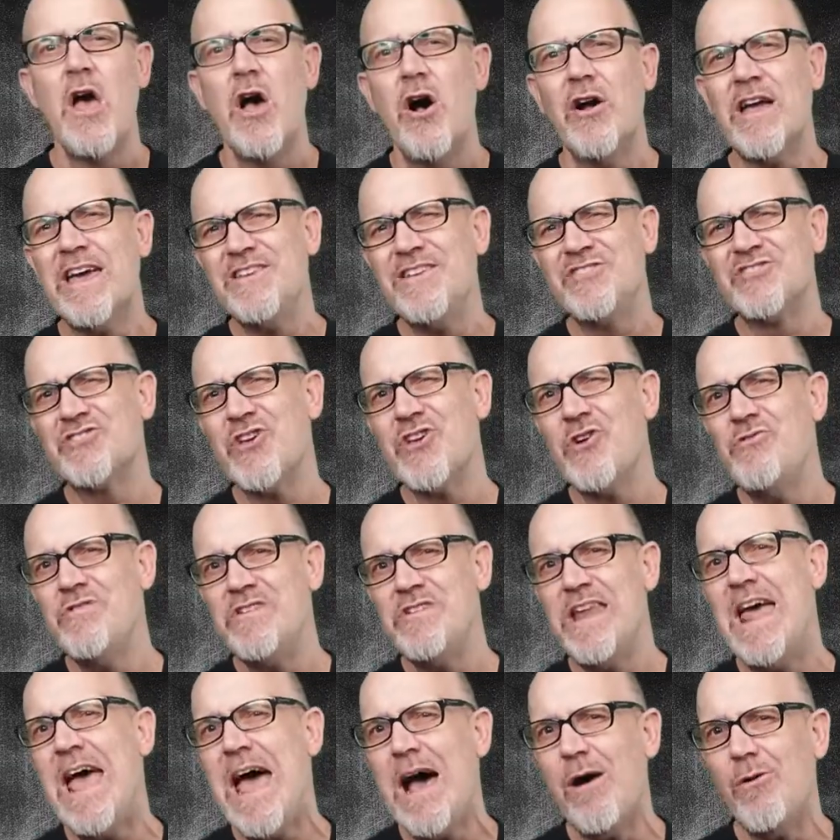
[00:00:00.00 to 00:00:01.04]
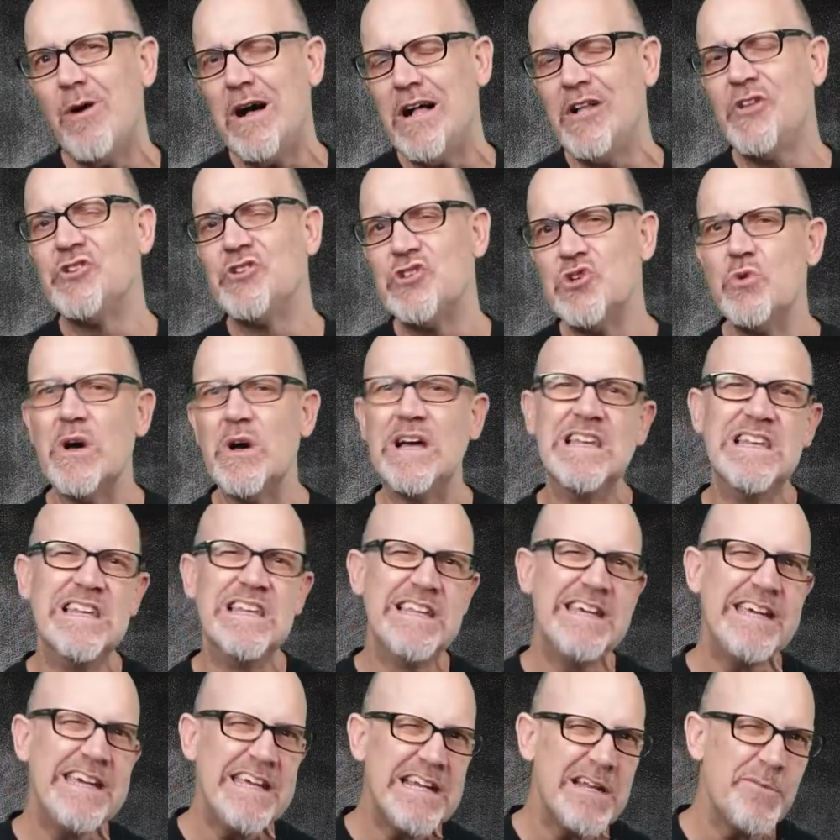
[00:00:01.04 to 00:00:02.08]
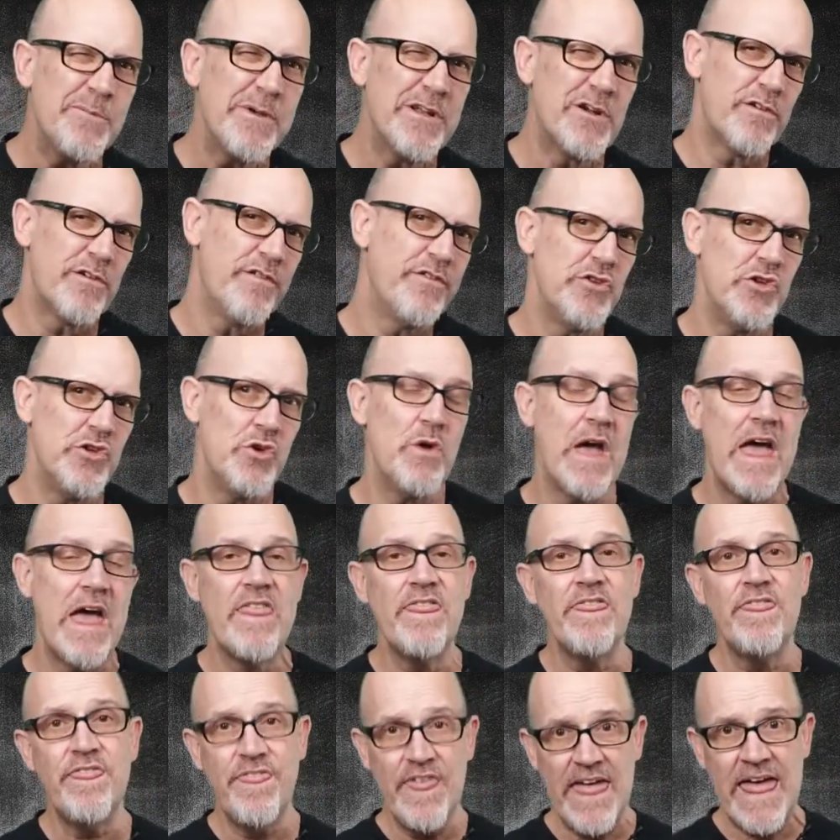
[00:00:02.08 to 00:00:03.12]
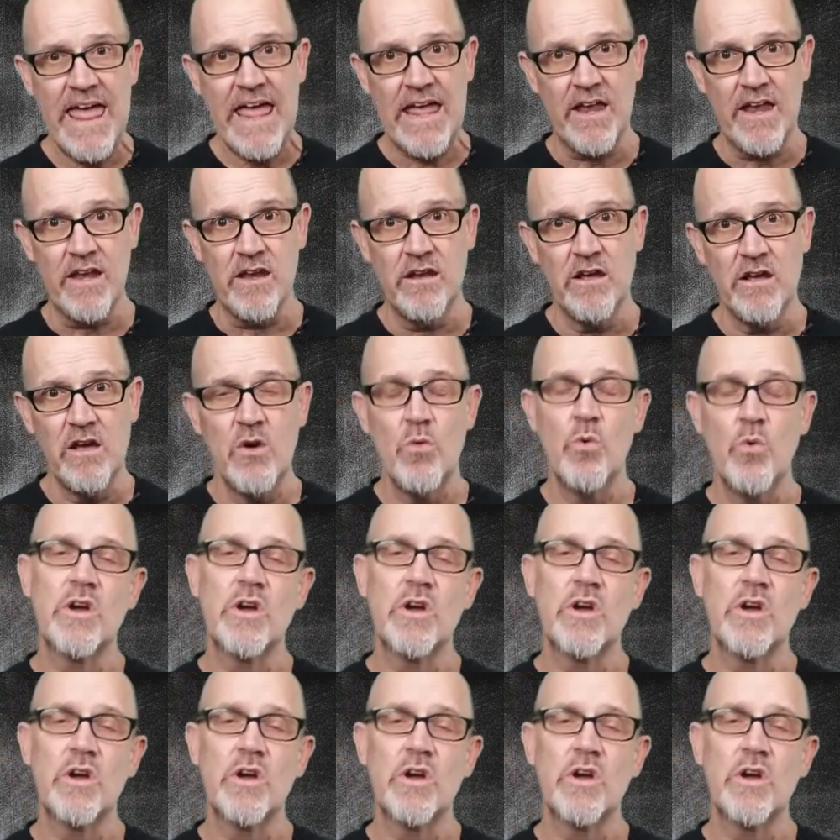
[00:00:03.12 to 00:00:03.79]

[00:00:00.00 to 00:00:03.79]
Okay, so now I'll do a little bit of review and then